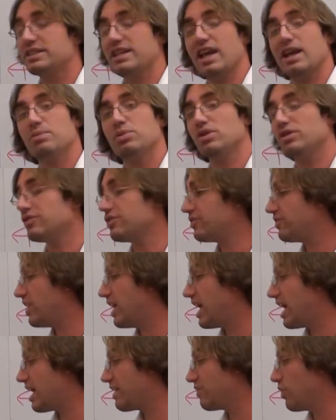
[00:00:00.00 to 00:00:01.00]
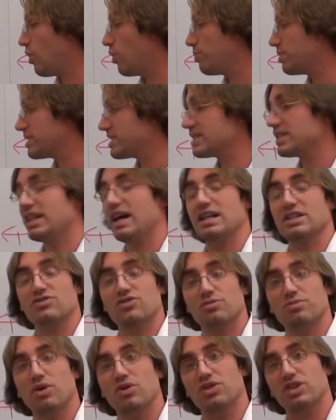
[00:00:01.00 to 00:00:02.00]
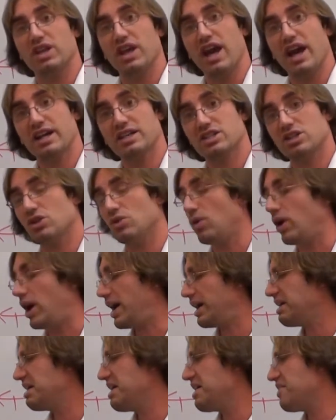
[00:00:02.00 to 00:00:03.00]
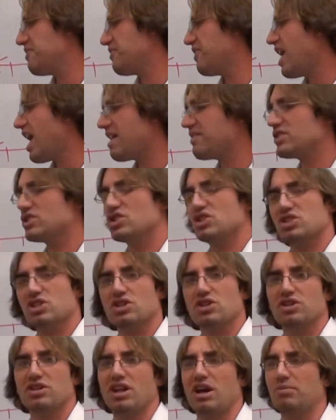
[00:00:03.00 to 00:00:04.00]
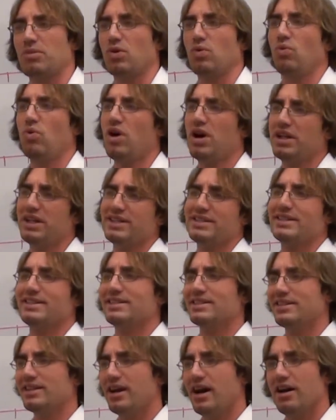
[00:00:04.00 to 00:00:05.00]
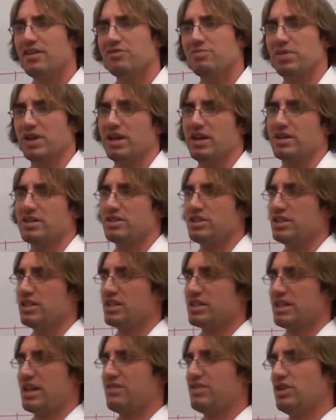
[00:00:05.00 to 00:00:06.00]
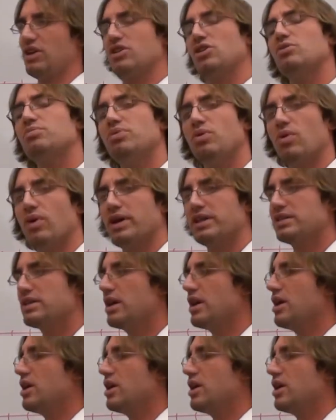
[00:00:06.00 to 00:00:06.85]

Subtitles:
table of 5 open slots for both the x and the y. 5 is just a good number. 1 isn't enough because it doesn't have another point.